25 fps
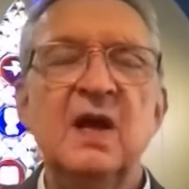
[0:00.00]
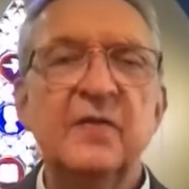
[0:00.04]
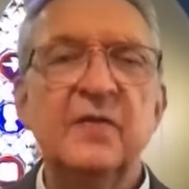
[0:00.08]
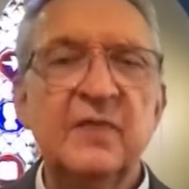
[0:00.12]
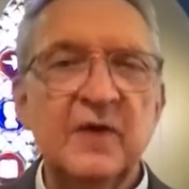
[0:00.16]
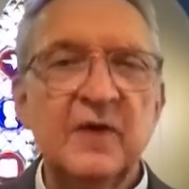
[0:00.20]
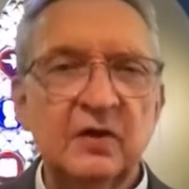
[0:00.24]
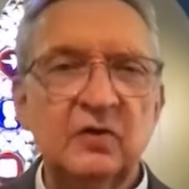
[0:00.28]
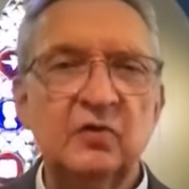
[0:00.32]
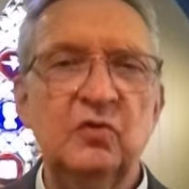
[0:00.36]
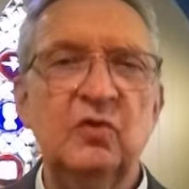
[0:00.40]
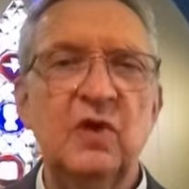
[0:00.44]

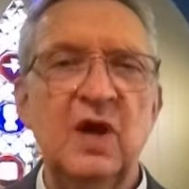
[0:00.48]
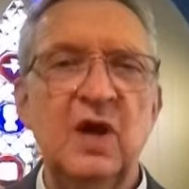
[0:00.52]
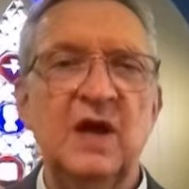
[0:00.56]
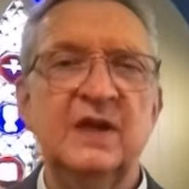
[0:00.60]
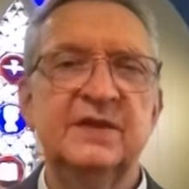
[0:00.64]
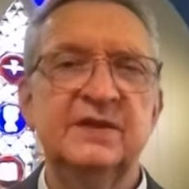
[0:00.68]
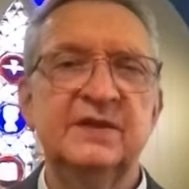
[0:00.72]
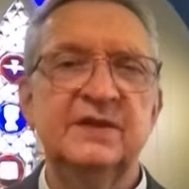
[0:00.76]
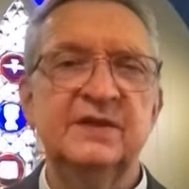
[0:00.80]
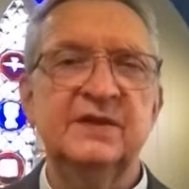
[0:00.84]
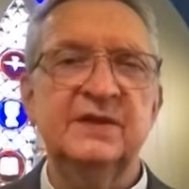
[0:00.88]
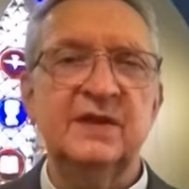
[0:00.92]
the
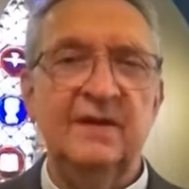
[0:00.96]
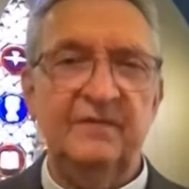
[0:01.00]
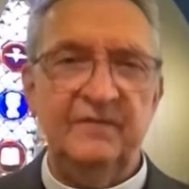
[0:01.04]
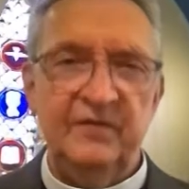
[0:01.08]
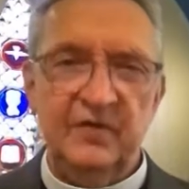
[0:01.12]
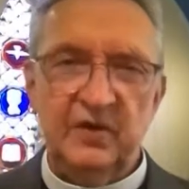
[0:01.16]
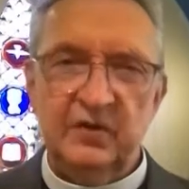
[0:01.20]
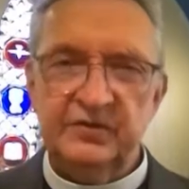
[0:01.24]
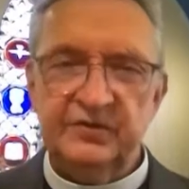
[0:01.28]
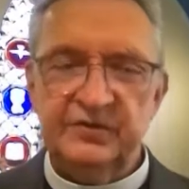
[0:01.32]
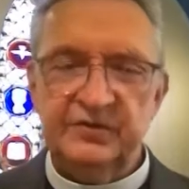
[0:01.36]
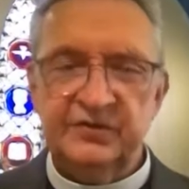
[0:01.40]
crux of
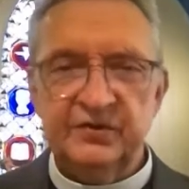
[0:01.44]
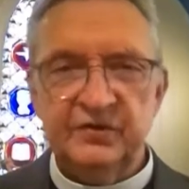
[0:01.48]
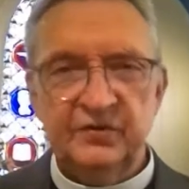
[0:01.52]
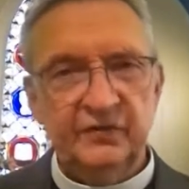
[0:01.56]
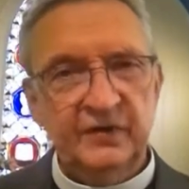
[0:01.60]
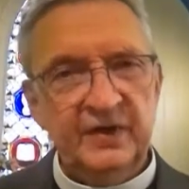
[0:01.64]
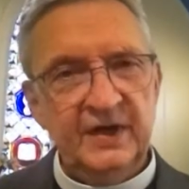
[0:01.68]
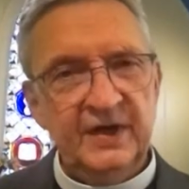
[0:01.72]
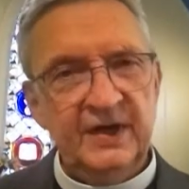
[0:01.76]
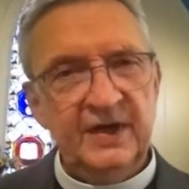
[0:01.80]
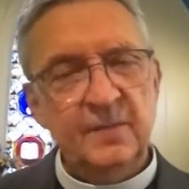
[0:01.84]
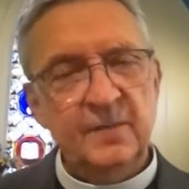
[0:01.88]
those
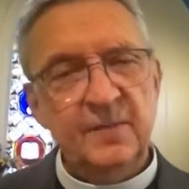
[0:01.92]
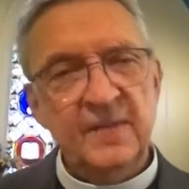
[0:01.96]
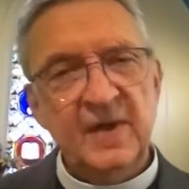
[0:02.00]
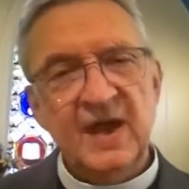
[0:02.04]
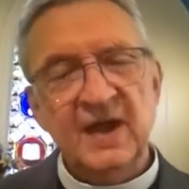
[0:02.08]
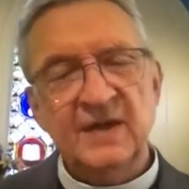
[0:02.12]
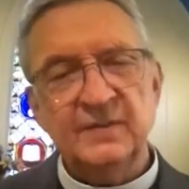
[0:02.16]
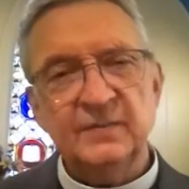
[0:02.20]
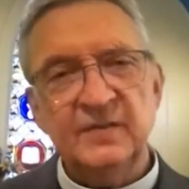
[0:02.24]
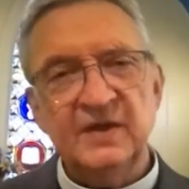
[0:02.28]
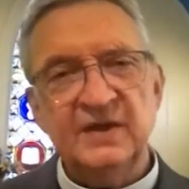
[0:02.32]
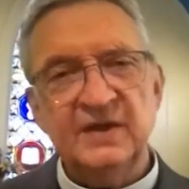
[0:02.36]
3
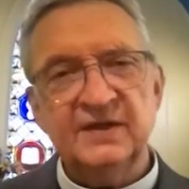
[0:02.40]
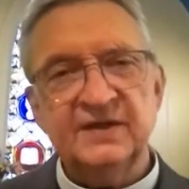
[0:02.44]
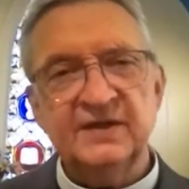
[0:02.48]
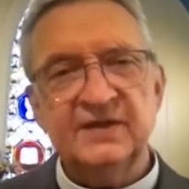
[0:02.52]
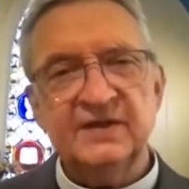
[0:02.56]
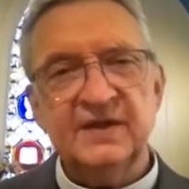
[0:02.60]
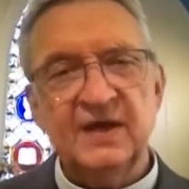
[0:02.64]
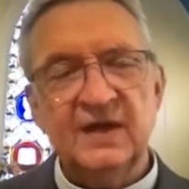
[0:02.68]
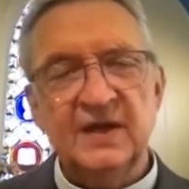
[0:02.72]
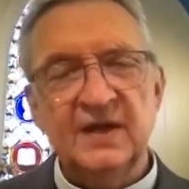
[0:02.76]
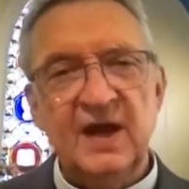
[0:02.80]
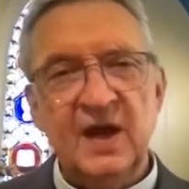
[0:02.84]
commandments
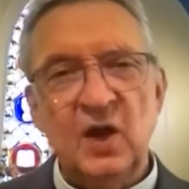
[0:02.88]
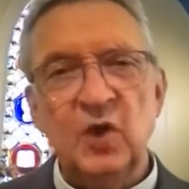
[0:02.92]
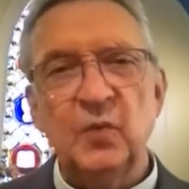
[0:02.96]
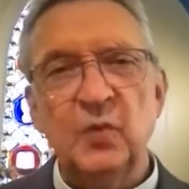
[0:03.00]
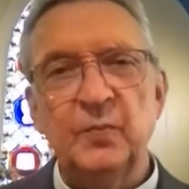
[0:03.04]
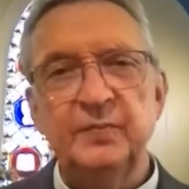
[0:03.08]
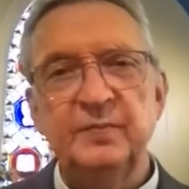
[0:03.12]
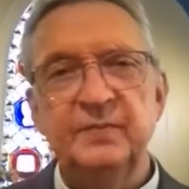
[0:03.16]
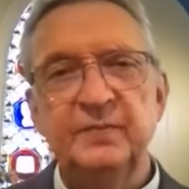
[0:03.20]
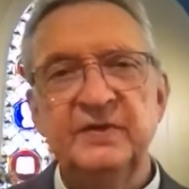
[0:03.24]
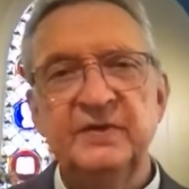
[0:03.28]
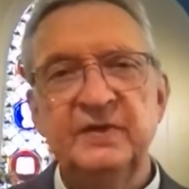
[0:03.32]
that
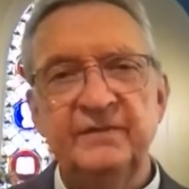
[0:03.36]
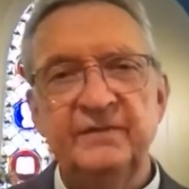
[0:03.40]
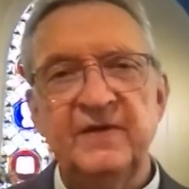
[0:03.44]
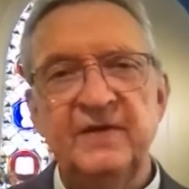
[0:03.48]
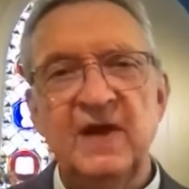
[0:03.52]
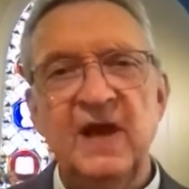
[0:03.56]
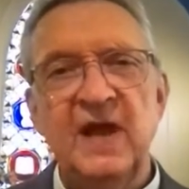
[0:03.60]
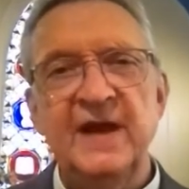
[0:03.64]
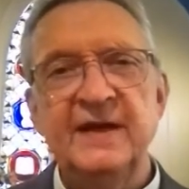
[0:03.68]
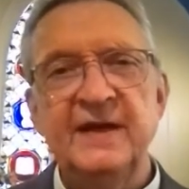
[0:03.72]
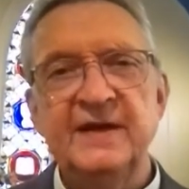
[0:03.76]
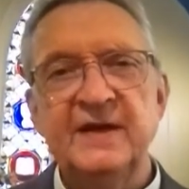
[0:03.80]
help
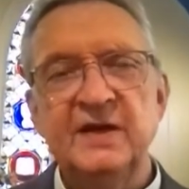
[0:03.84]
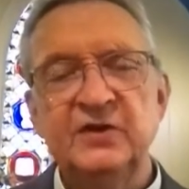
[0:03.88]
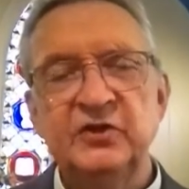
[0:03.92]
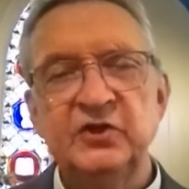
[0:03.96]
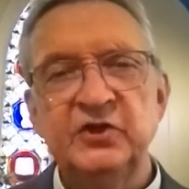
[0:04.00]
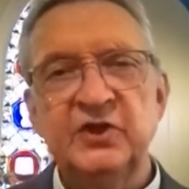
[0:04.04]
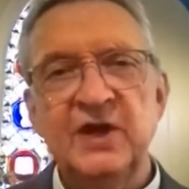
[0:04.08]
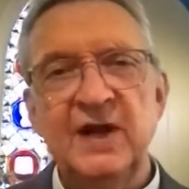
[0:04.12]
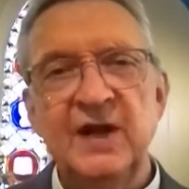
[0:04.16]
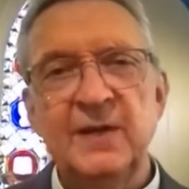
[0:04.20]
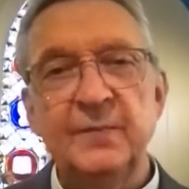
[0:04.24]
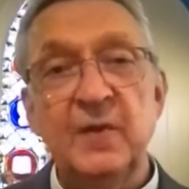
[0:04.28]
define and
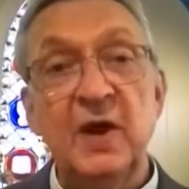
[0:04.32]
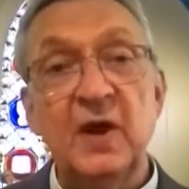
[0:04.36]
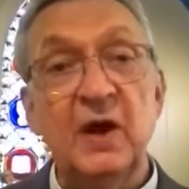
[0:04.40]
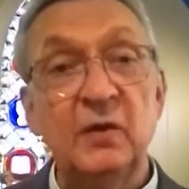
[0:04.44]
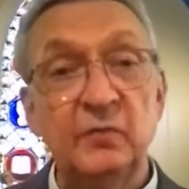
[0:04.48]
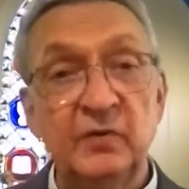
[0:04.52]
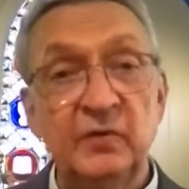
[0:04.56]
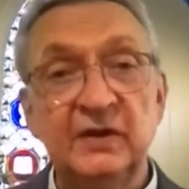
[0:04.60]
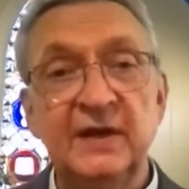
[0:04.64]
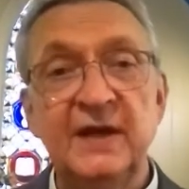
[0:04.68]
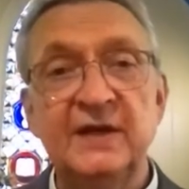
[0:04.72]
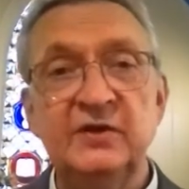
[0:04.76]
shape our
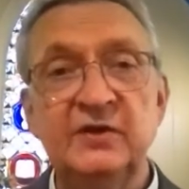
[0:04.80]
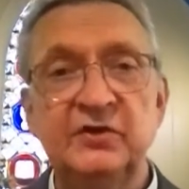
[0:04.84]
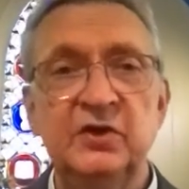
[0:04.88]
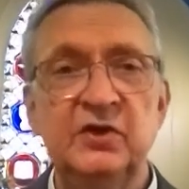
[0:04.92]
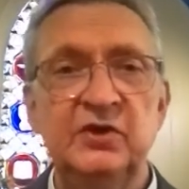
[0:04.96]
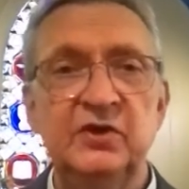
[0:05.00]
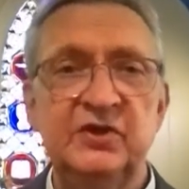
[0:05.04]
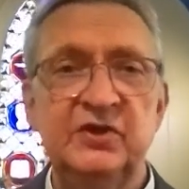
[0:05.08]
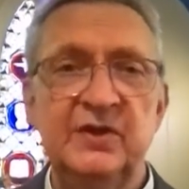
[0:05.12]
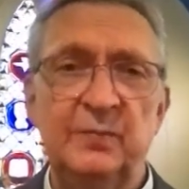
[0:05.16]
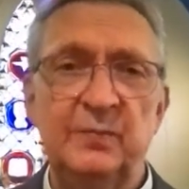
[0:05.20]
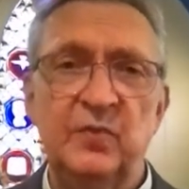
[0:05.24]

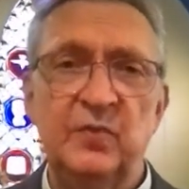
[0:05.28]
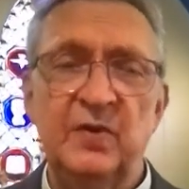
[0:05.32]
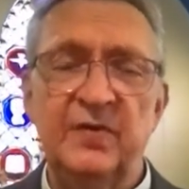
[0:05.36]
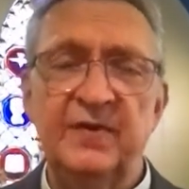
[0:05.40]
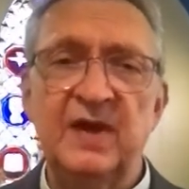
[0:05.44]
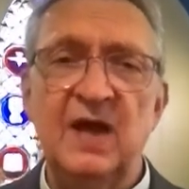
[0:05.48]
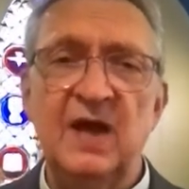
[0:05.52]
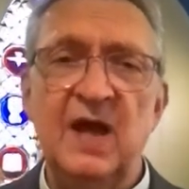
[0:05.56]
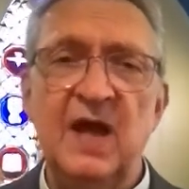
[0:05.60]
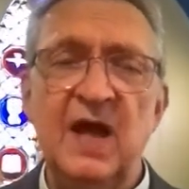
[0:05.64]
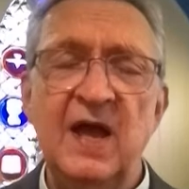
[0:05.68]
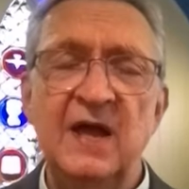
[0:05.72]
relationship with
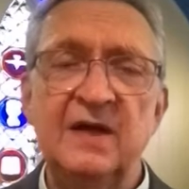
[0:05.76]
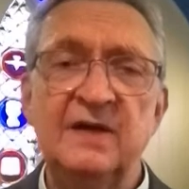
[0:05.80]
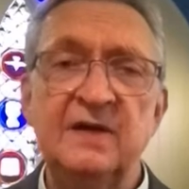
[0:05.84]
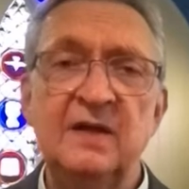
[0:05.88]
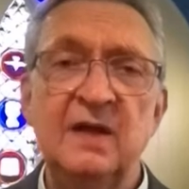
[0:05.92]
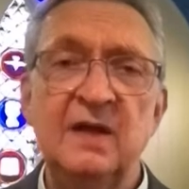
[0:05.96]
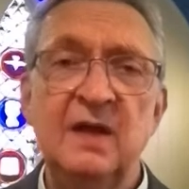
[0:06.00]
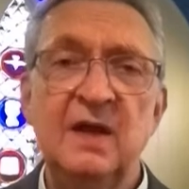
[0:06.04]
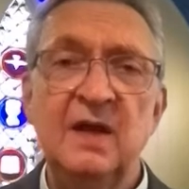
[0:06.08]
God,